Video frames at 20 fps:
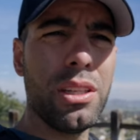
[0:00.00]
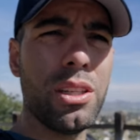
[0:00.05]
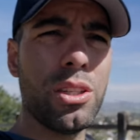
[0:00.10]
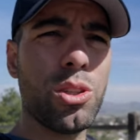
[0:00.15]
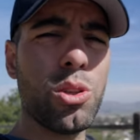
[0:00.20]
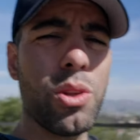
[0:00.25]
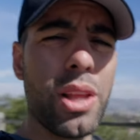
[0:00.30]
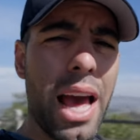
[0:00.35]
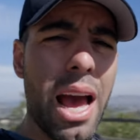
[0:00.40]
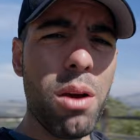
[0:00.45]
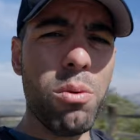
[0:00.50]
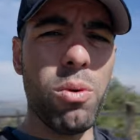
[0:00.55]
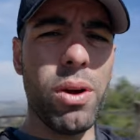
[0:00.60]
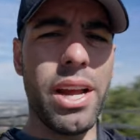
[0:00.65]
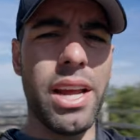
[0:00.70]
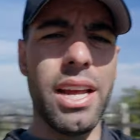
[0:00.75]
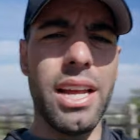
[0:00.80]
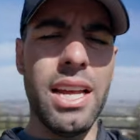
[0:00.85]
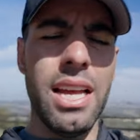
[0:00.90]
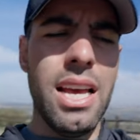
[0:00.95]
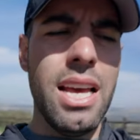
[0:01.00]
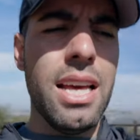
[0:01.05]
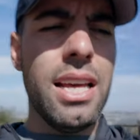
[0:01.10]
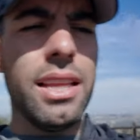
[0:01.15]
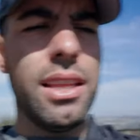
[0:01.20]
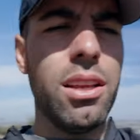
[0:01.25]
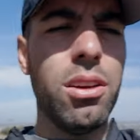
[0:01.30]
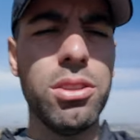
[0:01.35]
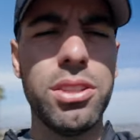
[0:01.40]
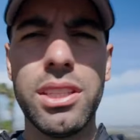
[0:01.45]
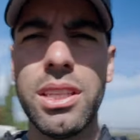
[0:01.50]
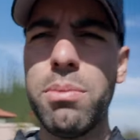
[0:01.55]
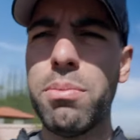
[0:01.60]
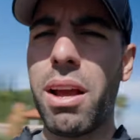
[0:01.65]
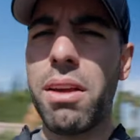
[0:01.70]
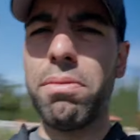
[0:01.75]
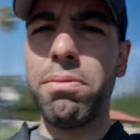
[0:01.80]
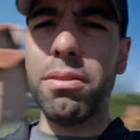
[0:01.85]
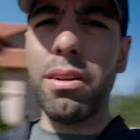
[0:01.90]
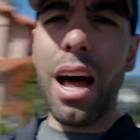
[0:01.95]
So that way they'll see
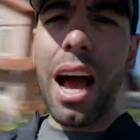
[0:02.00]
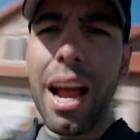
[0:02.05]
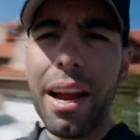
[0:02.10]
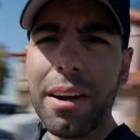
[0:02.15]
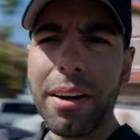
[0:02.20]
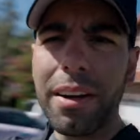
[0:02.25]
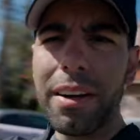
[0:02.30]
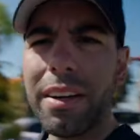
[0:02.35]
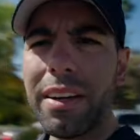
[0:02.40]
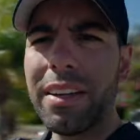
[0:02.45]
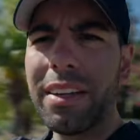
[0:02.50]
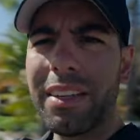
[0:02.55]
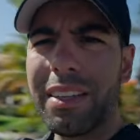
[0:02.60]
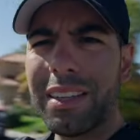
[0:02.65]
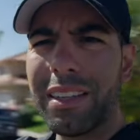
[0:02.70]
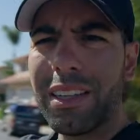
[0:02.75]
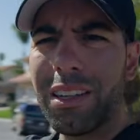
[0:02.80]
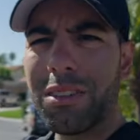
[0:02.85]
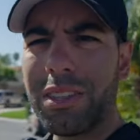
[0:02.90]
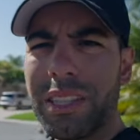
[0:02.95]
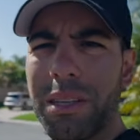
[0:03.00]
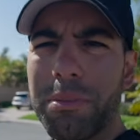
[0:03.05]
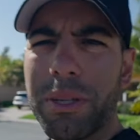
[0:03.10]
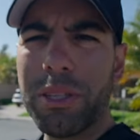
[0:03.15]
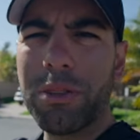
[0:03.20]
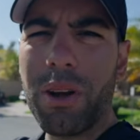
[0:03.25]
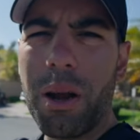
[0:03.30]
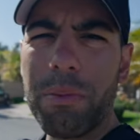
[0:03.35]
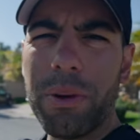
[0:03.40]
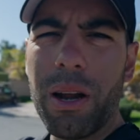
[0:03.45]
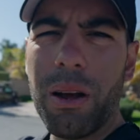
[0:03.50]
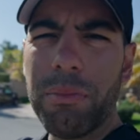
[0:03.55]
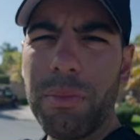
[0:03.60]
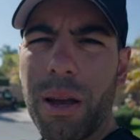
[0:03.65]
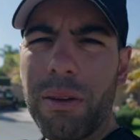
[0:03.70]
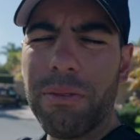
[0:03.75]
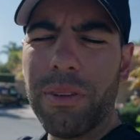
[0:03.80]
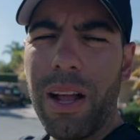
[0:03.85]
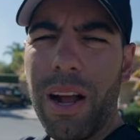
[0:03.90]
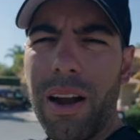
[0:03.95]
my flyer, they'll see me dropping off
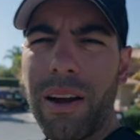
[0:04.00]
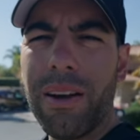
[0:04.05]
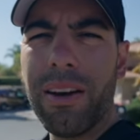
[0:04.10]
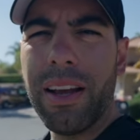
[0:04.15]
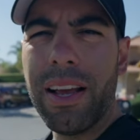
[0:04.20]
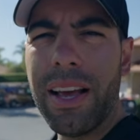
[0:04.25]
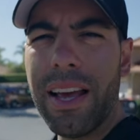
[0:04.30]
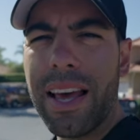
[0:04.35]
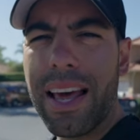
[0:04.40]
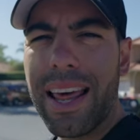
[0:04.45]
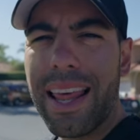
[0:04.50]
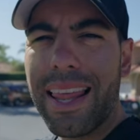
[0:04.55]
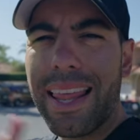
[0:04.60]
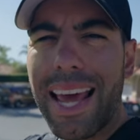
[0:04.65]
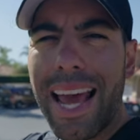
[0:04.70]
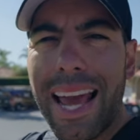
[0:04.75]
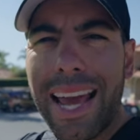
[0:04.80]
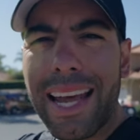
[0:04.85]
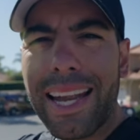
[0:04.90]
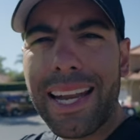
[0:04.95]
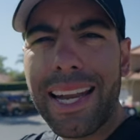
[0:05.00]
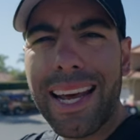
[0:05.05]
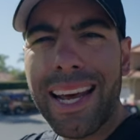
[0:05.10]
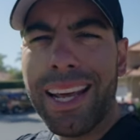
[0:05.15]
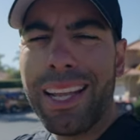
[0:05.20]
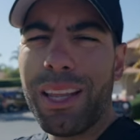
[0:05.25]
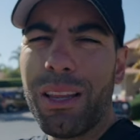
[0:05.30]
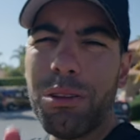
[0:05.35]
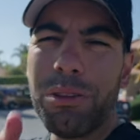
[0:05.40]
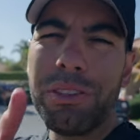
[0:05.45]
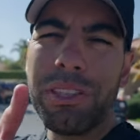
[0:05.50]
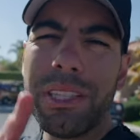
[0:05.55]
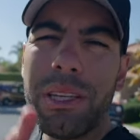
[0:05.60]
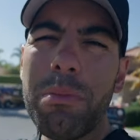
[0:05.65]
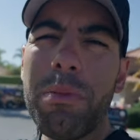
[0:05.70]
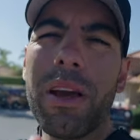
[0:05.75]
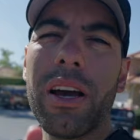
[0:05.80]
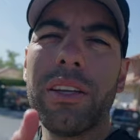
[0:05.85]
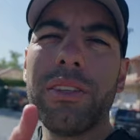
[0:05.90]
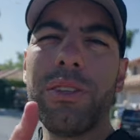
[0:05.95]
my flyer, then they'll see
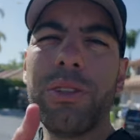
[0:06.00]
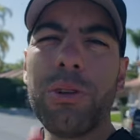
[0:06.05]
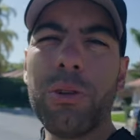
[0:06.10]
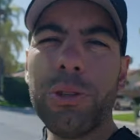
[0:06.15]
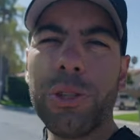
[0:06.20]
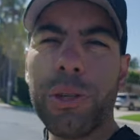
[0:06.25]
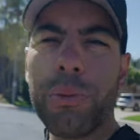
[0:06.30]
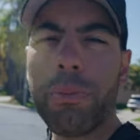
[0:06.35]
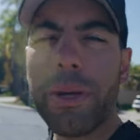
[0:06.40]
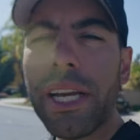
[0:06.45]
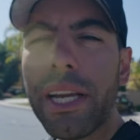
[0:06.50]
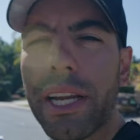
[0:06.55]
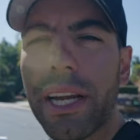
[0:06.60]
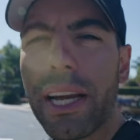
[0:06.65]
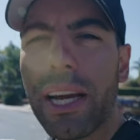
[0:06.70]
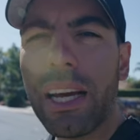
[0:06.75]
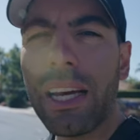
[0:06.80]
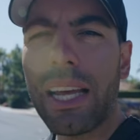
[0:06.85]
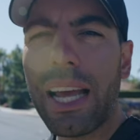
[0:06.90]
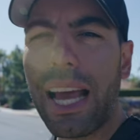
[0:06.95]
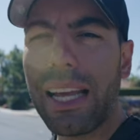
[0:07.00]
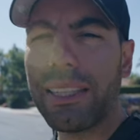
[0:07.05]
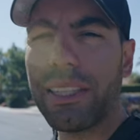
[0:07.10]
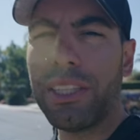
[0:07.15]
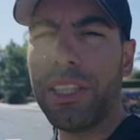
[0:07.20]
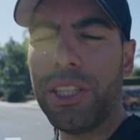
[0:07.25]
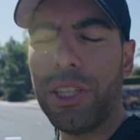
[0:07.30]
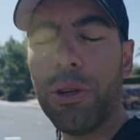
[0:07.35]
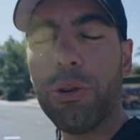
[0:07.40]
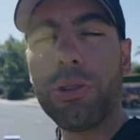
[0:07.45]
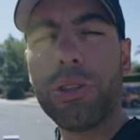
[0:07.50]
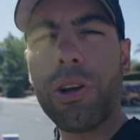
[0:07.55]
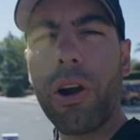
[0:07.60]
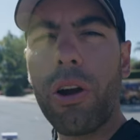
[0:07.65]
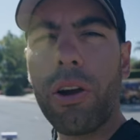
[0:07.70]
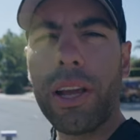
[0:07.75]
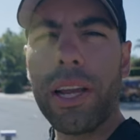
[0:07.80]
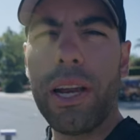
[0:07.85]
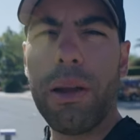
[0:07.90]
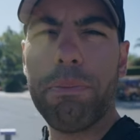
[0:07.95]
me on social media as a
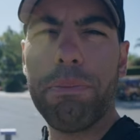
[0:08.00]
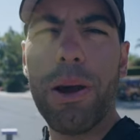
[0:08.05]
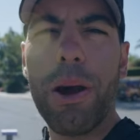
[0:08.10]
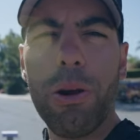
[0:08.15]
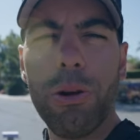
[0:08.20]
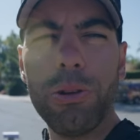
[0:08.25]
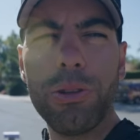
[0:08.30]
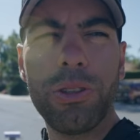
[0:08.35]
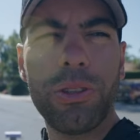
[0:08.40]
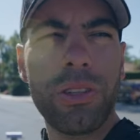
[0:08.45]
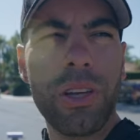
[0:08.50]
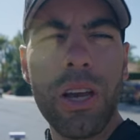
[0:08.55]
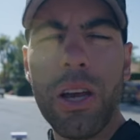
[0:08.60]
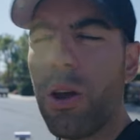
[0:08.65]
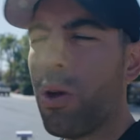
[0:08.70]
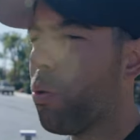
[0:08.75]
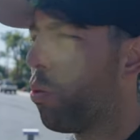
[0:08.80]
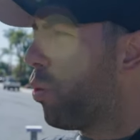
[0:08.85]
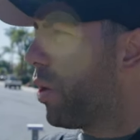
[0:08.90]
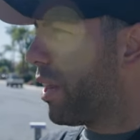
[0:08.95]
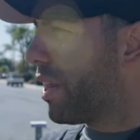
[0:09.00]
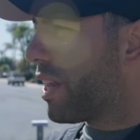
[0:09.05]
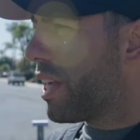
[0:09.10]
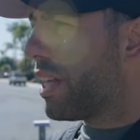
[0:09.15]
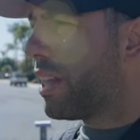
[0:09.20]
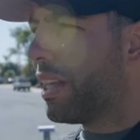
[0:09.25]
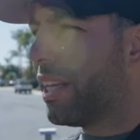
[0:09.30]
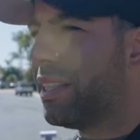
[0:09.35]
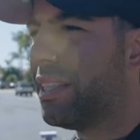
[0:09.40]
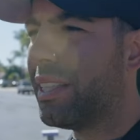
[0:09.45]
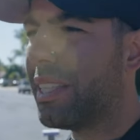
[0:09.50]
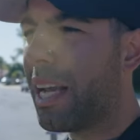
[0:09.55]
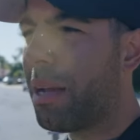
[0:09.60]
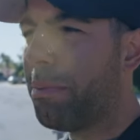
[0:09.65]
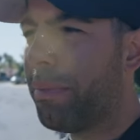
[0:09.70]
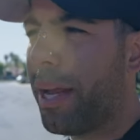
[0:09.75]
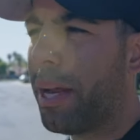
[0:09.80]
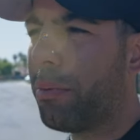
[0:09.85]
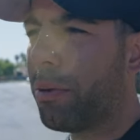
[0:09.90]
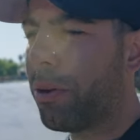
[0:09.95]
geo-targeted post within this
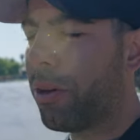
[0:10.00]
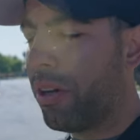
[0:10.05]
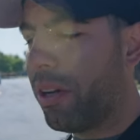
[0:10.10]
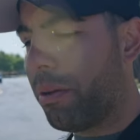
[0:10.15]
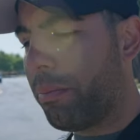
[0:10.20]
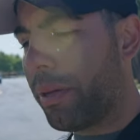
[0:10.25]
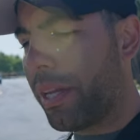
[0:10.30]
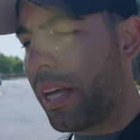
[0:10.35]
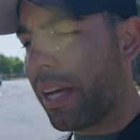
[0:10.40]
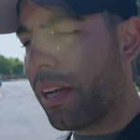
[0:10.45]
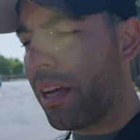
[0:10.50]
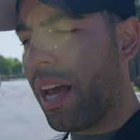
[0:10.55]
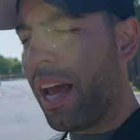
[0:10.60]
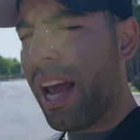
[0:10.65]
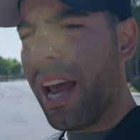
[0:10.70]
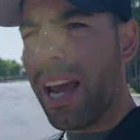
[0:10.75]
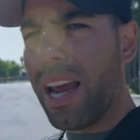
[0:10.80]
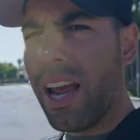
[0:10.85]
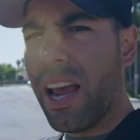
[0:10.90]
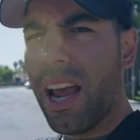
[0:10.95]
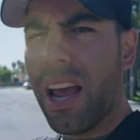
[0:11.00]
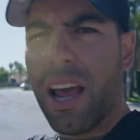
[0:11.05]
same neighborhood and be like, hey,